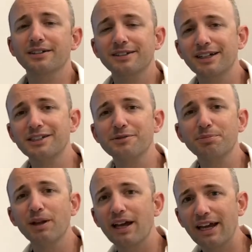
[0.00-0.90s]

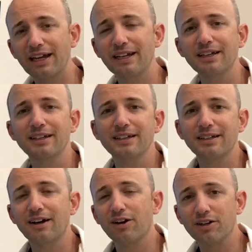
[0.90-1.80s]
explain
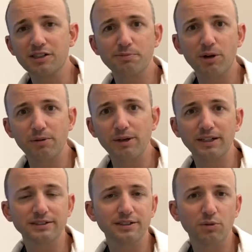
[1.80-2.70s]
our
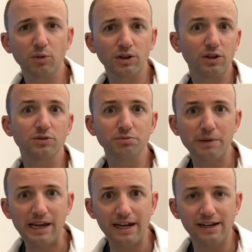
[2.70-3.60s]
experiments and what those
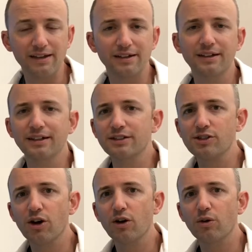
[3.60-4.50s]
mean.
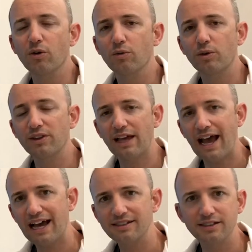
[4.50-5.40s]
So with
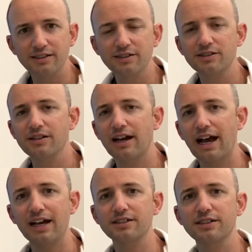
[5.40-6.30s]
acids
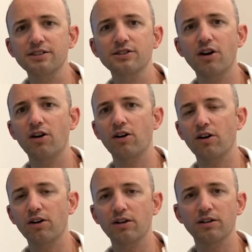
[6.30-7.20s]

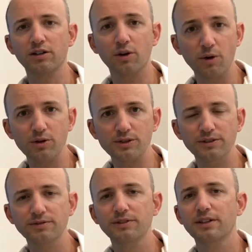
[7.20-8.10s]
are
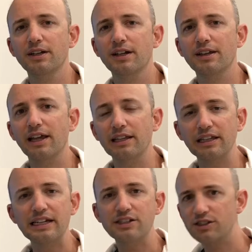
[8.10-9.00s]
corrosive. They
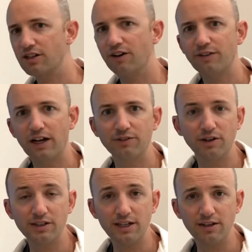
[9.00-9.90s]
leach stuff out of our
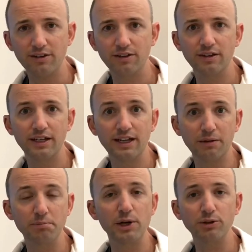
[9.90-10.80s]
teeth. They take
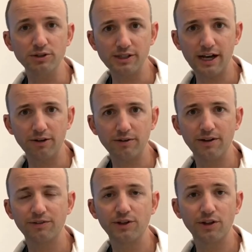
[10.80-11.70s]
minerals out.
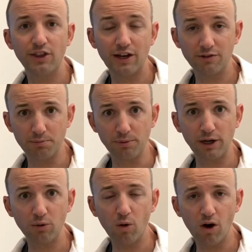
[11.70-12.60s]
If you can think of a
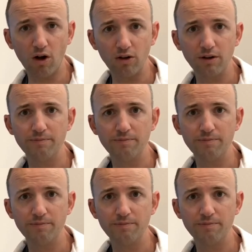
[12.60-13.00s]
brick wall,